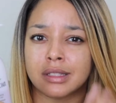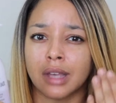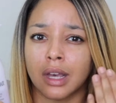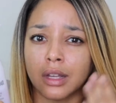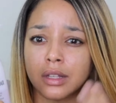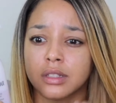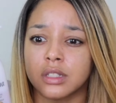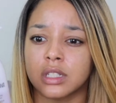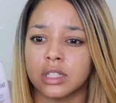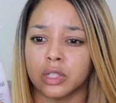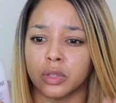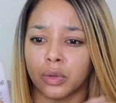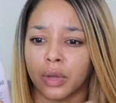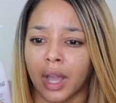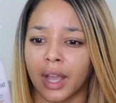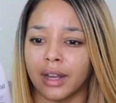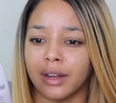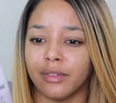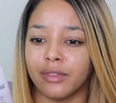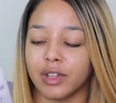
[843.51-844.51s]
cells to
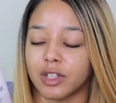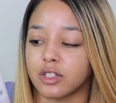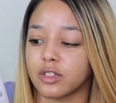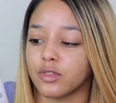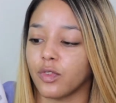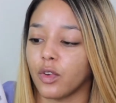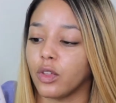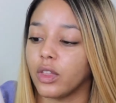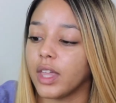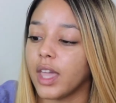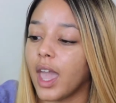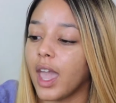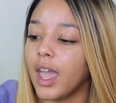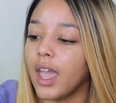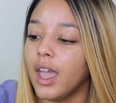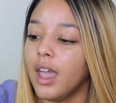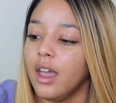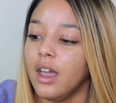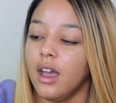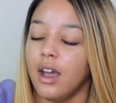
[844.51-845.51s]
kind of
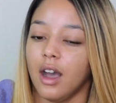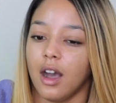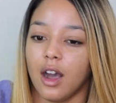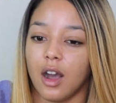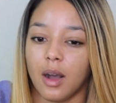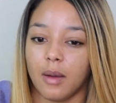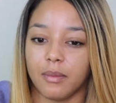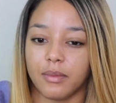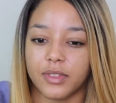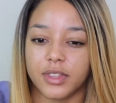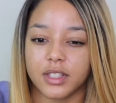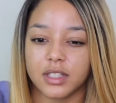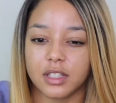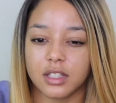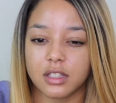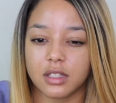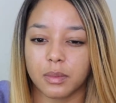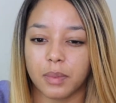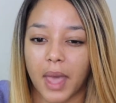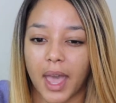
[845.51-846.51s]
exfoliate. Um, this
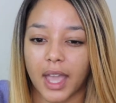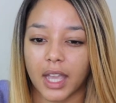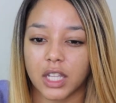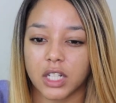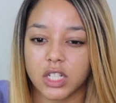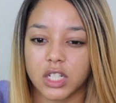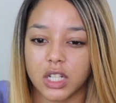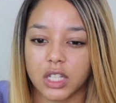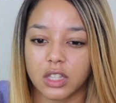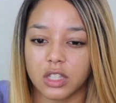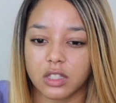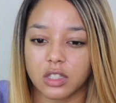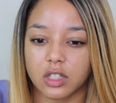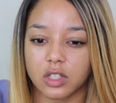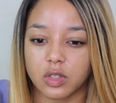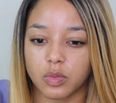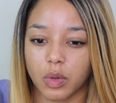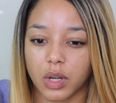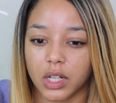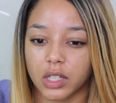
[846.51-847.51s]
is the packaging, this
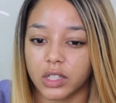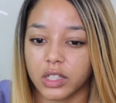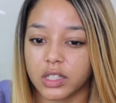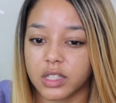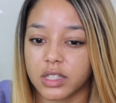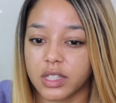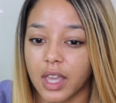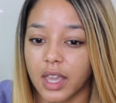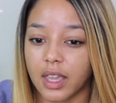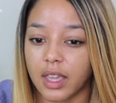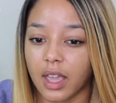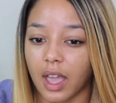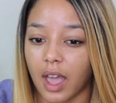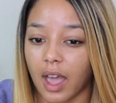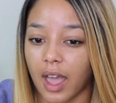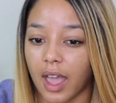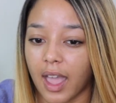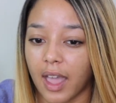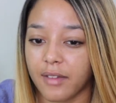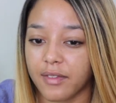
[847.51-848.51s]
is what it looks like.
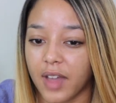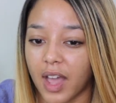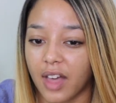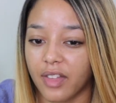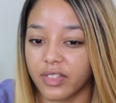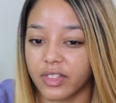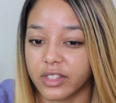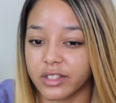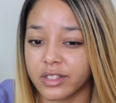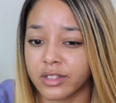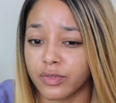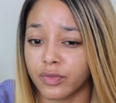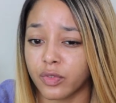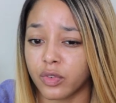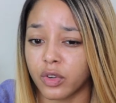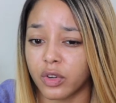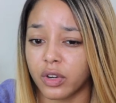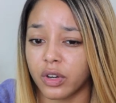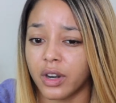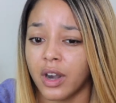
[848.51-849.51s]
I have had this
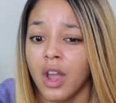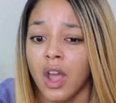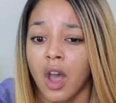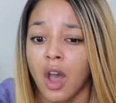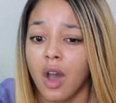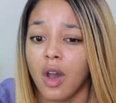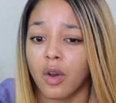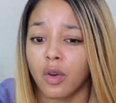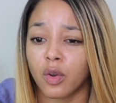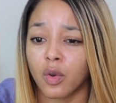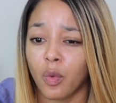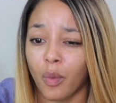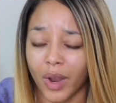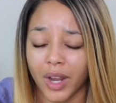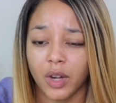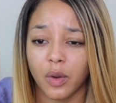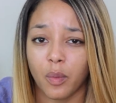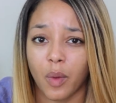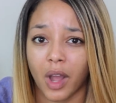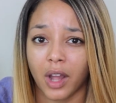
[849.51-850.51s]
for
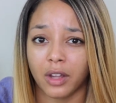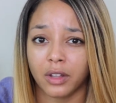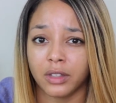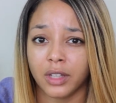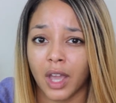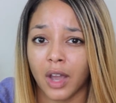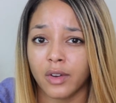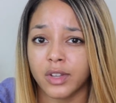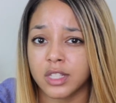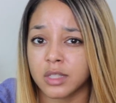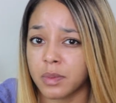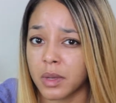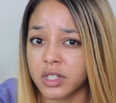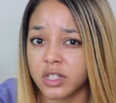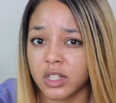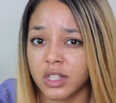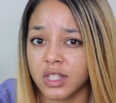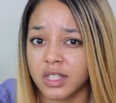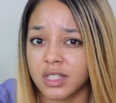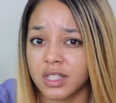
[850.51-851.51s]
quite a while now,
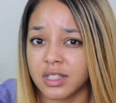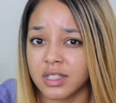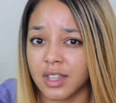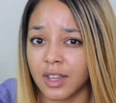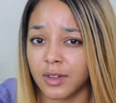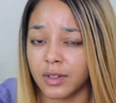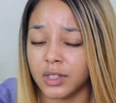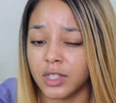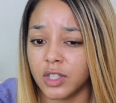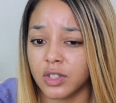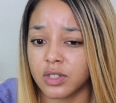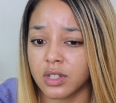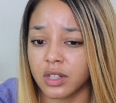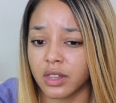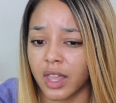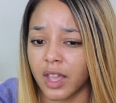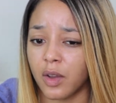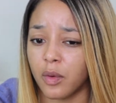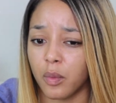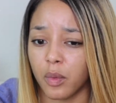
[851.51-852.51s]
especially since I only use it
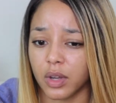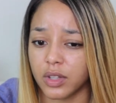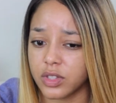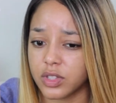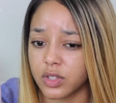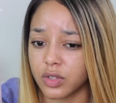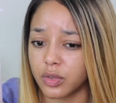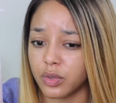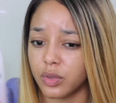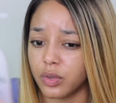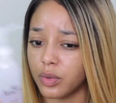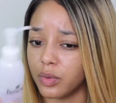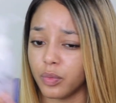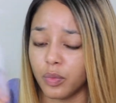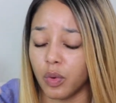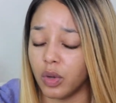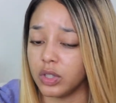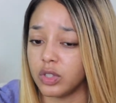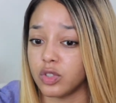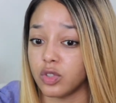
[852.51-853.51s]
like once,
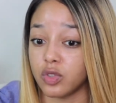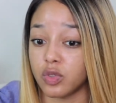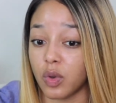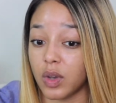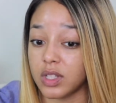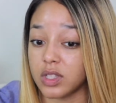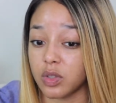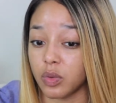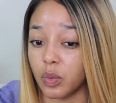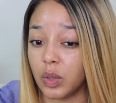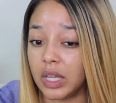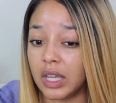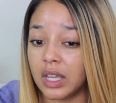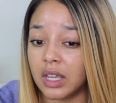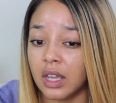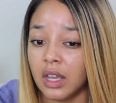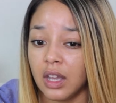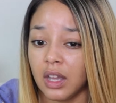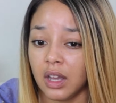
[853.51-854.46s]
once or twice a week.